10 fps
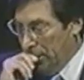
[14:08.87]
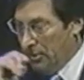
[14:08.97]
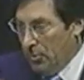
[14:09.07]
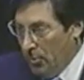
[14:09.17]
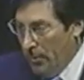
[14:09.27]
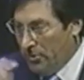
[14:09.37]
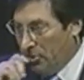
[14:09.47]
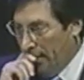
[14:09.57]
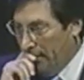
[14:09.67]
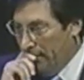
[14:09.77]
It's also in a
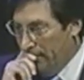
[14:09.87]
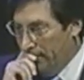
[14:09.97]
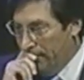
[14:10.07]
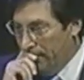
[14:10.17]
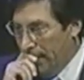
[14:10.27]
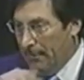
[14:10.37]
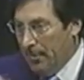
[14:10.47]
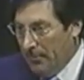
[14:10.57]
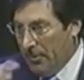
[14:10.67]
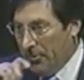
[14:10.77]
wheelchair. I
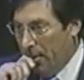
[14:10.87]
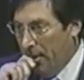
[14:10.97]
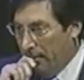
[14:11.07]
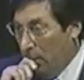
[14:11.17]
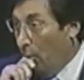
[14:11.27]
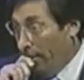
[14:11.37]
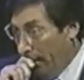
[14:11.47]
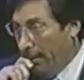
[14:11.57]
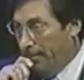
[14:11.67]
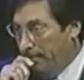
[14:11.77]
had him come to the trial. He
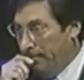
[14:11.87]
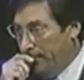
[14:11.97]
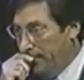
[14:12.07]
wanted to come.